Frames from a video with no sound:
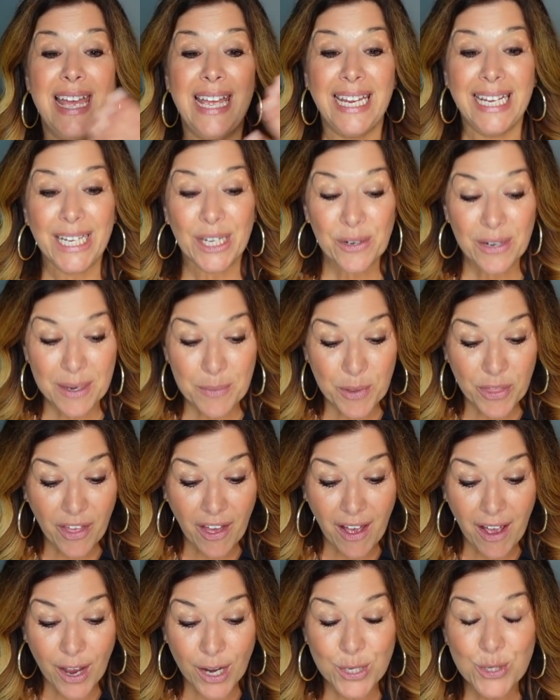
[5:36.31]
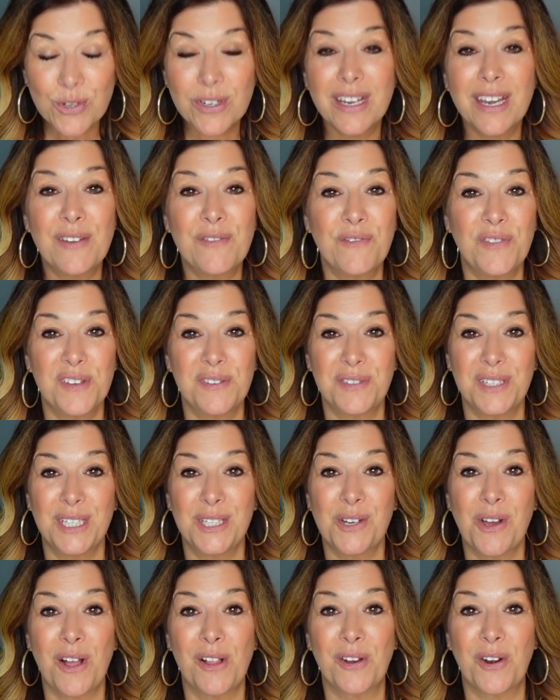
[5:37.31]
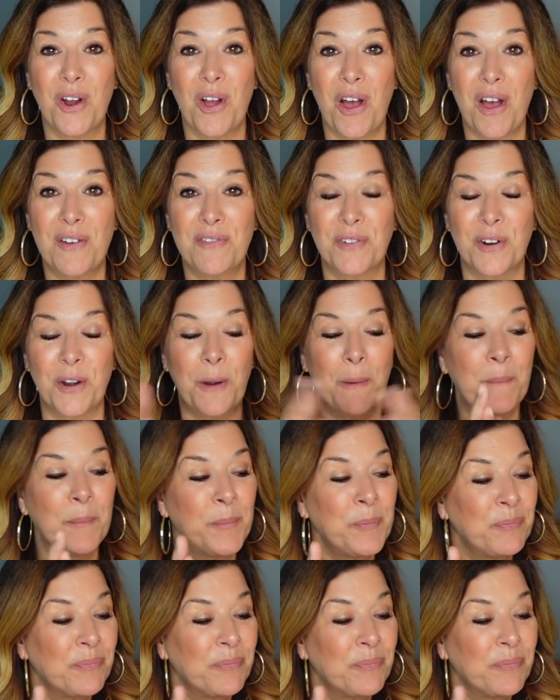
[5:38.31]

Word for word: Here I am with a one hundred fifty dollar offer.